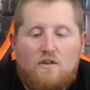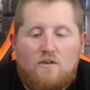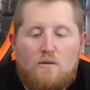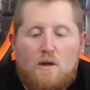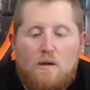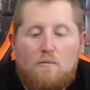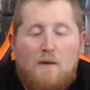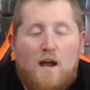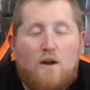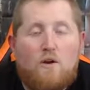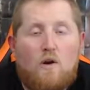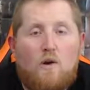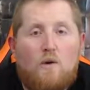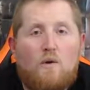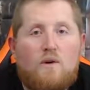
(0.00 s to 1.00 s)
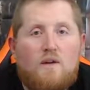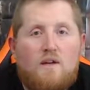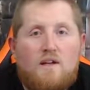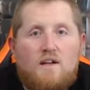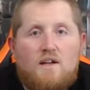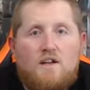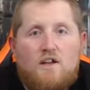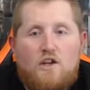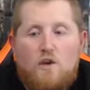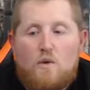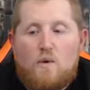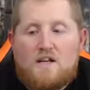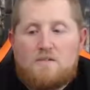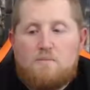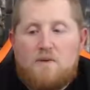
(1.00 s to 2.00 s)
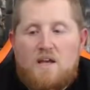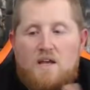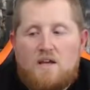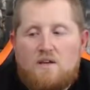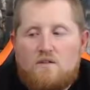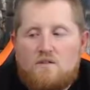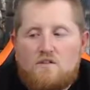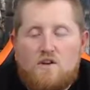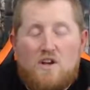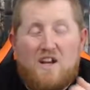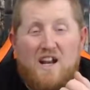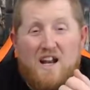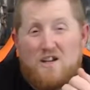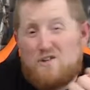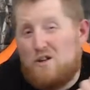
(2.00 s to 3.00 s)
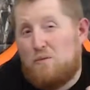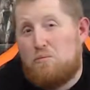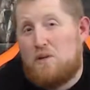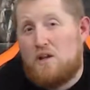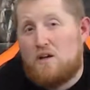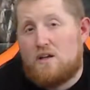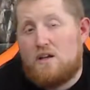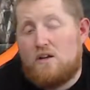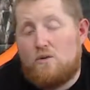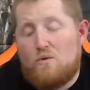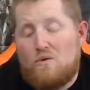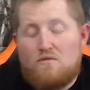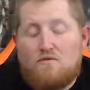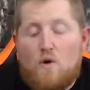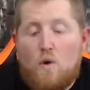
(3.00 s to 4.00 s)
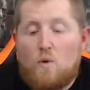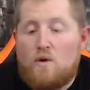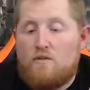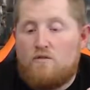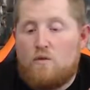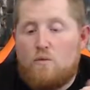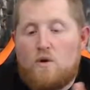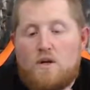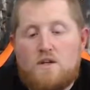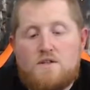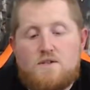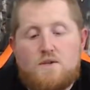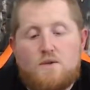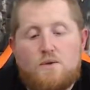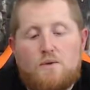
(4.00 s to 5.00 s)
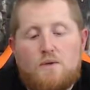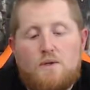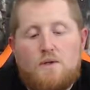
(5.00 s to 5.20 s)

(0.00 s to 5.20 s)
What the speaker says: micro USB, so you can actually plug it into a phone if you wanted to.